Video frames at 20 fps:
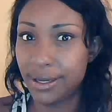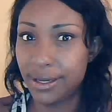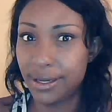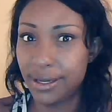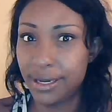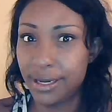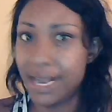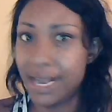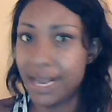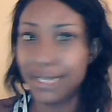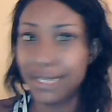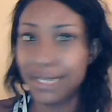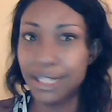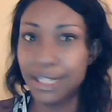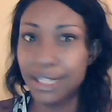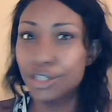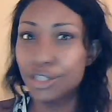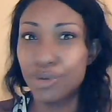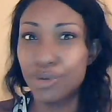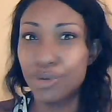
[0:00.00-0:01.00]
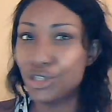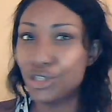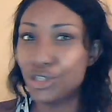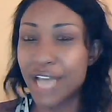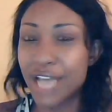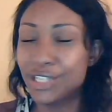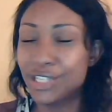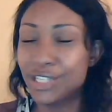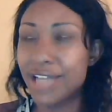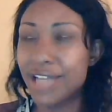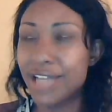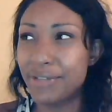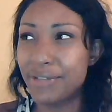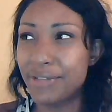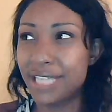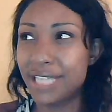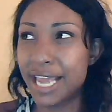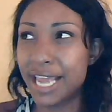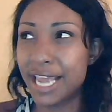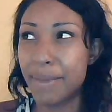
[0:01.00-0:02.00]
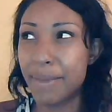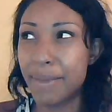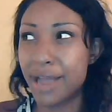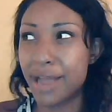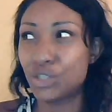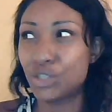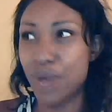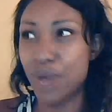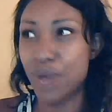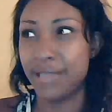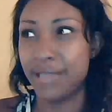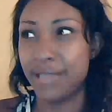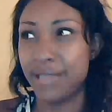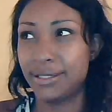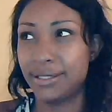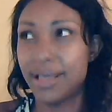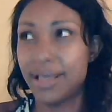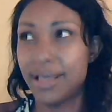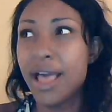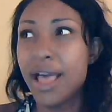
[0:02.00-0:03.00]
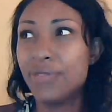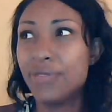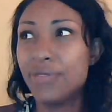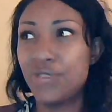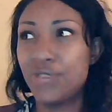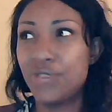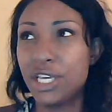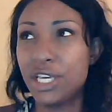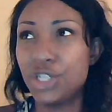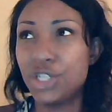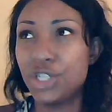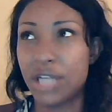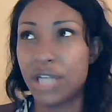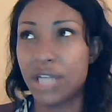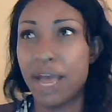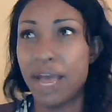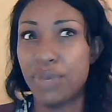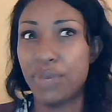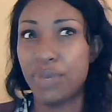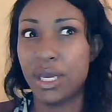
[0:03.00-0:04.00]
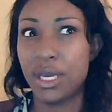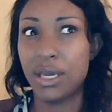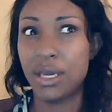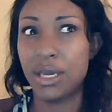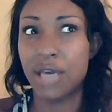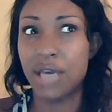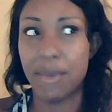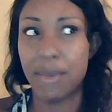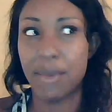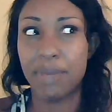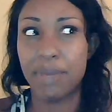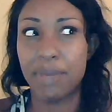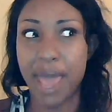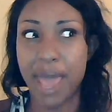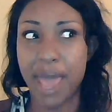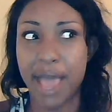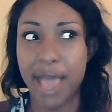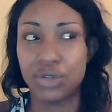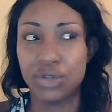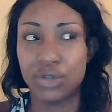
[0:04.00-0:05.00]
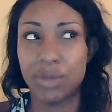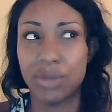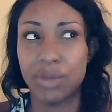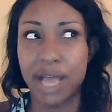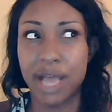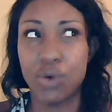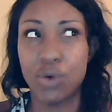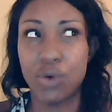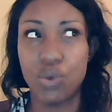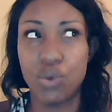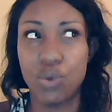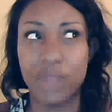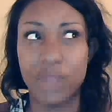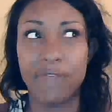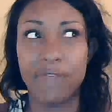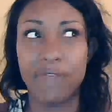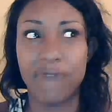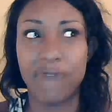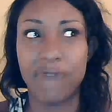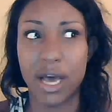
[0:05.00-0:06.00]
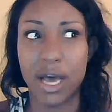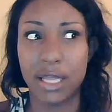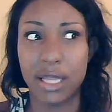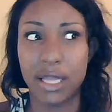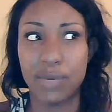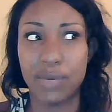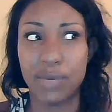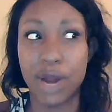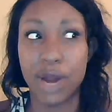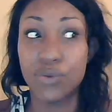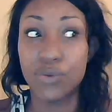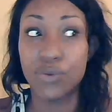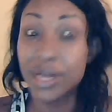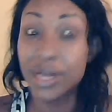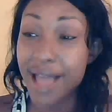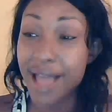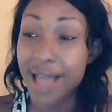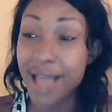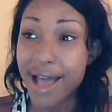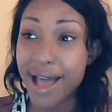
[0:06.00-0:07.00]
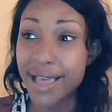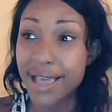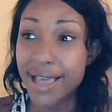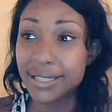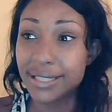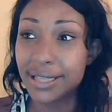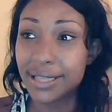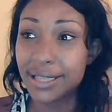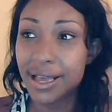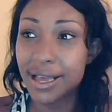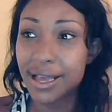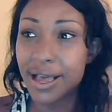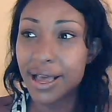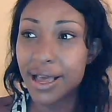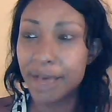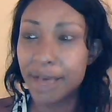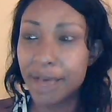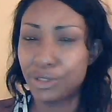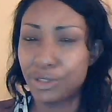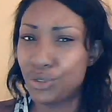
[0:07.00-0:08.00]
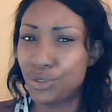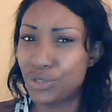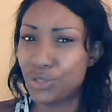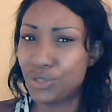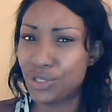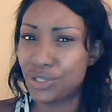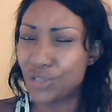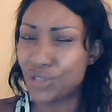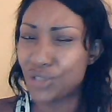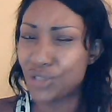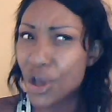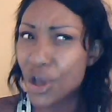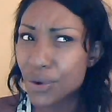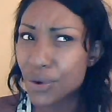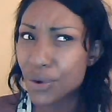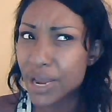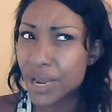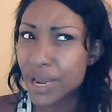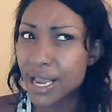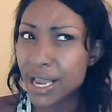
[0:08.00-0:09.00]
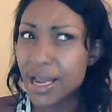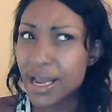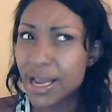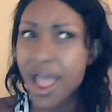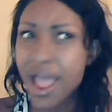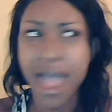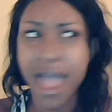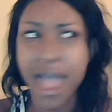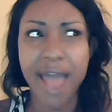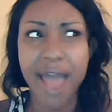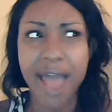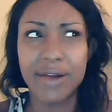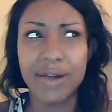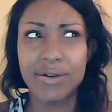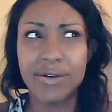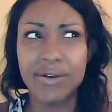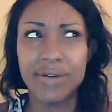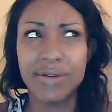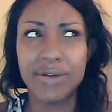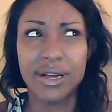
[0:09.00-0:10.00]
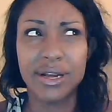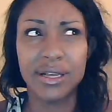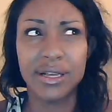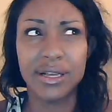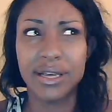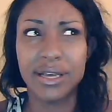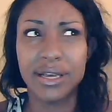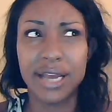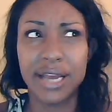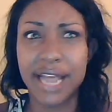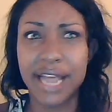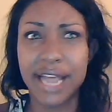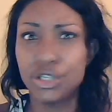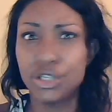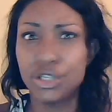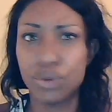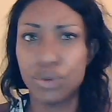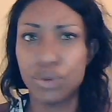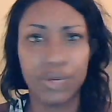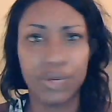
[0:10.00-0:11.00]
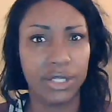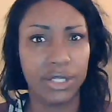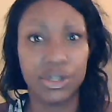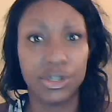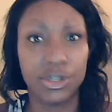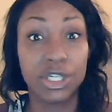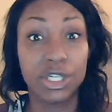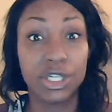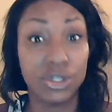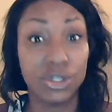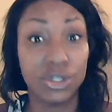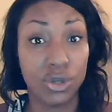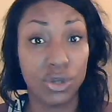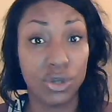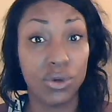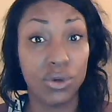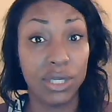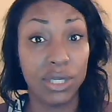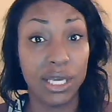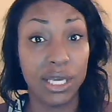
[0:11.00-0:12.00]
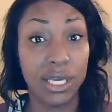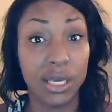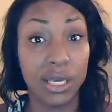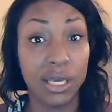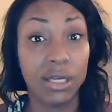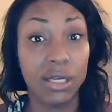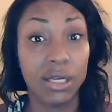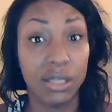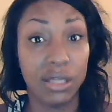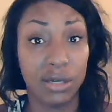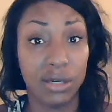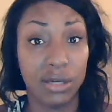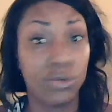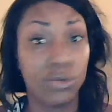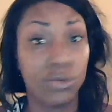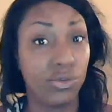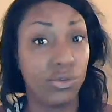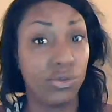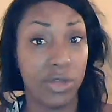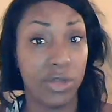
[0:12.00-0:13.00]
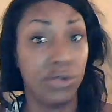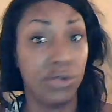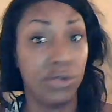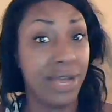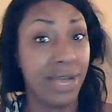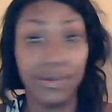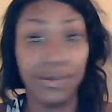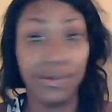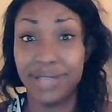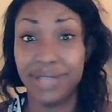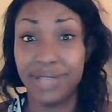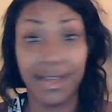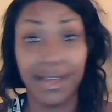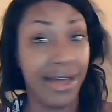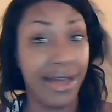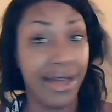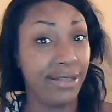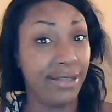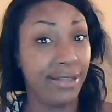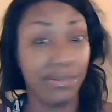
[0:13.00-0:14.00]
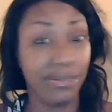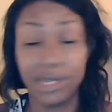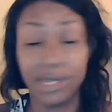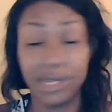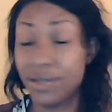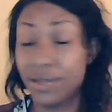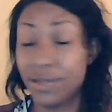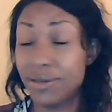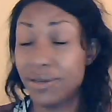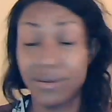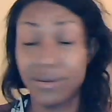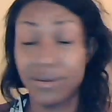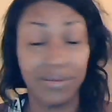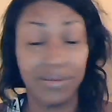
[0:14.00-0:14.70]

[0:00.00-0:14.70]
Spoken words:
And I was like, this is bullshit. I should not have to take antibiotics twice. These should not be coming back. So I'm like, well, what the fuck? And then when I realized I'm still using this deodorant, and I had to do more research, and it's totally clinical strength. Do not use that, guys. I'm telling you.